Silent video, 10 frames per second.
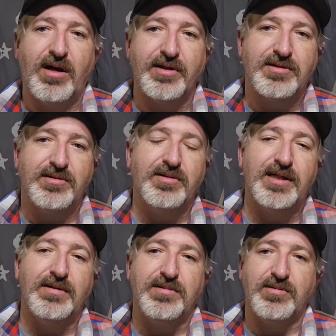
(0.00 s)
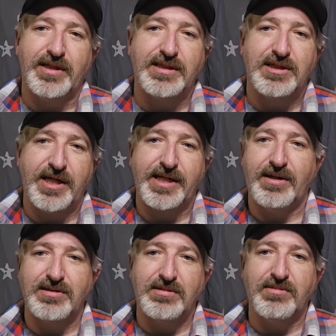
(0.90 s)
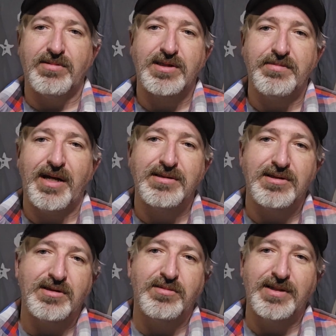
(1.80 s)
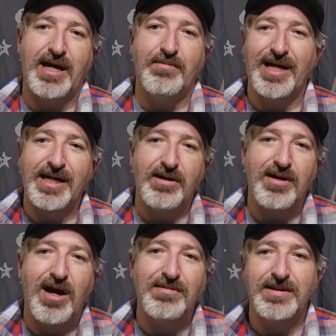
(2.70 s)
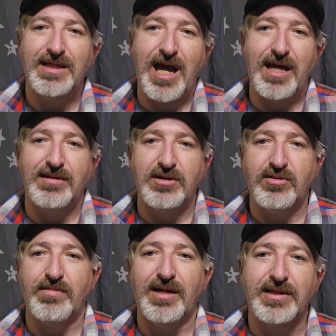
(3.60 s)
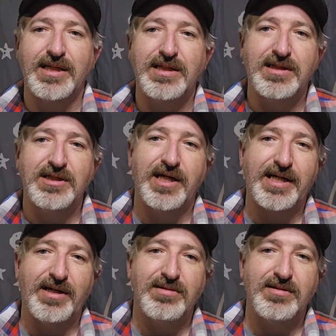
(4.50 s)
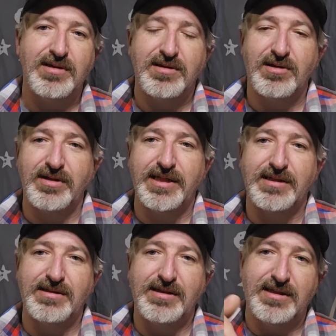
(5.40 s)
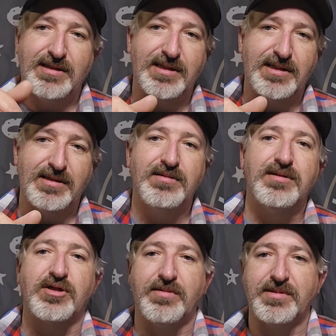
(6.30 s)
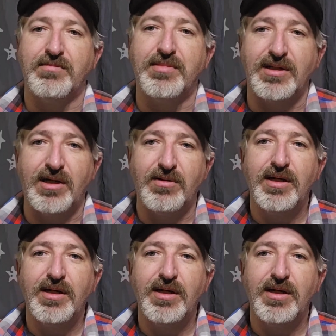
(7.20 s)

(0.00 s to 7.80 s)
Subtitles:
Also, if you would like to check out some of our sponsors, we got Blackout Coffee and the New American. You can check out their links in the description below.